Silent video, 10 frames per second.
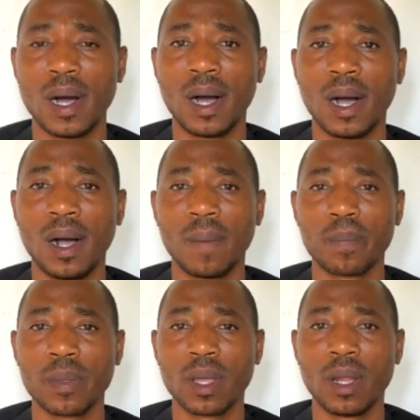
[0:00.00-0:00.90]
uh,
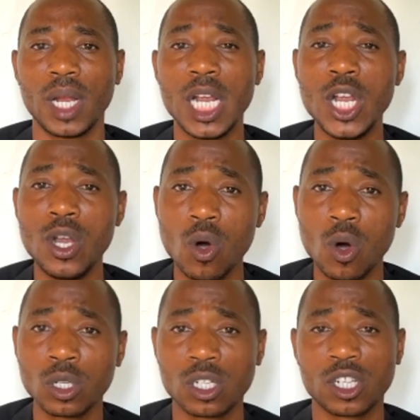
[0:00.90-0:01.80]

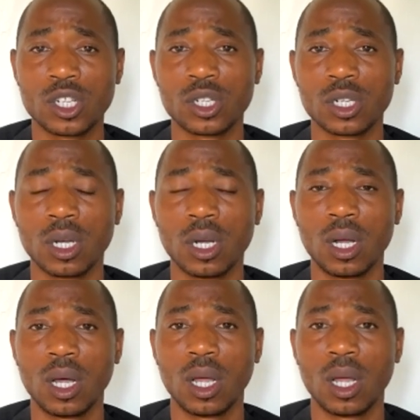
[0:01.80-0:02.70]
not
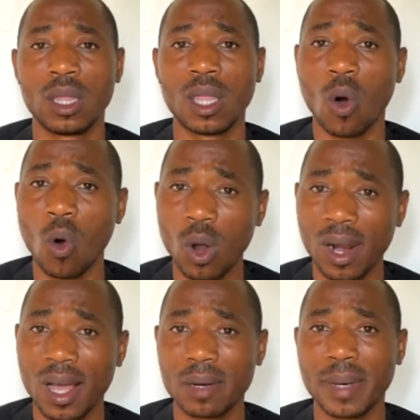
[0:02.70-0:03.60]
the old
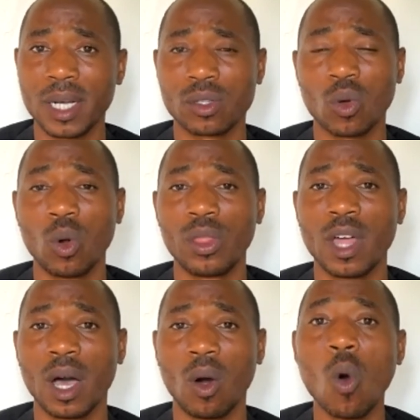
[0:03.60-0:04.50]
landmarks or
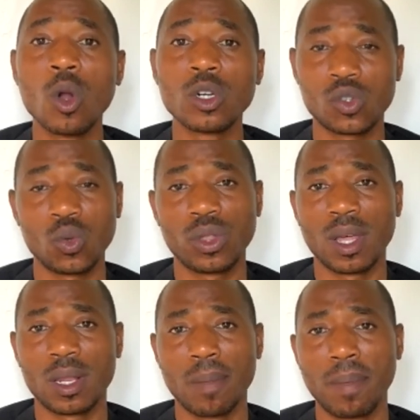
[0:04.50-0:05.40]
the old truth
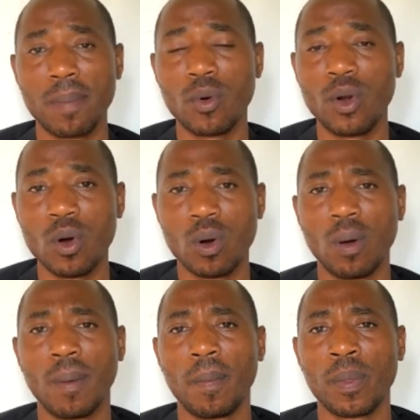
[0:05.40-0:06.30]
that the people know,